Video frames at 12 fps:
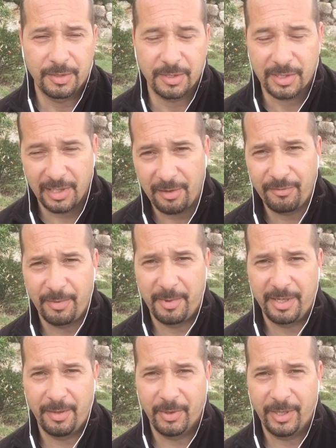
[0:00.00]
just love them
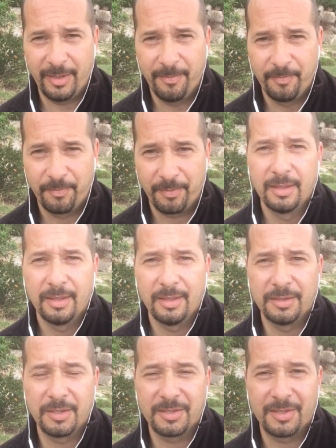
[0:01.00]
anyway.
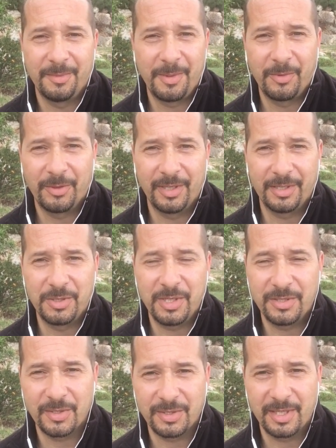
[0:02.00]
And just remember that
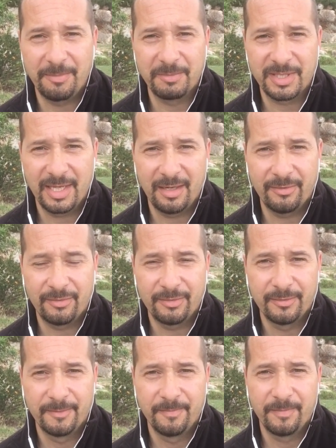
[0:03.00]
Jesus himself